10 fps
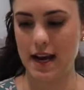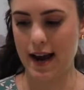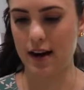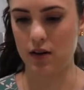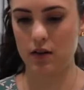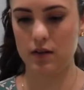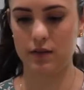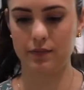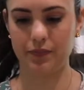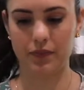Now
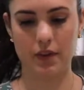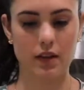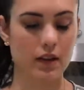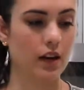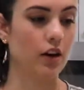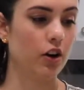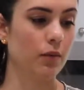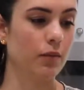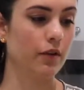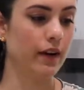that our
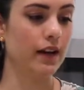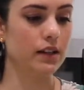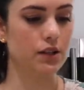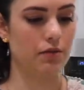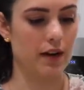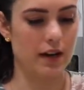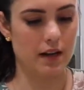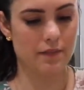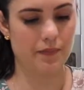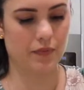meringue is
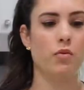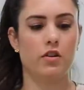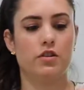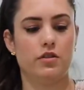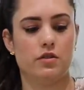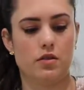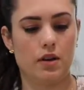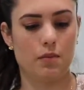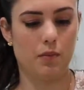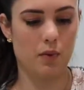ready, we're just gonna